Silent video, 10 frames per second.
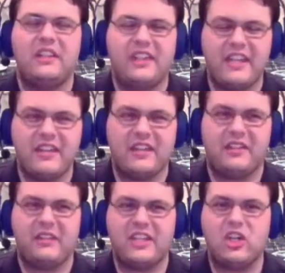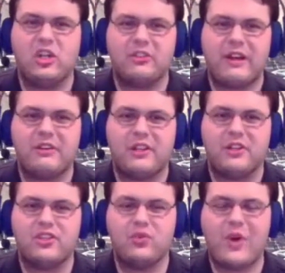they called her out on
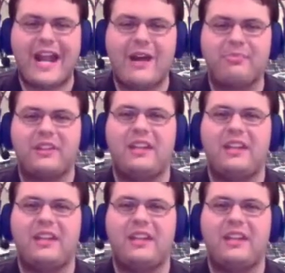her crap,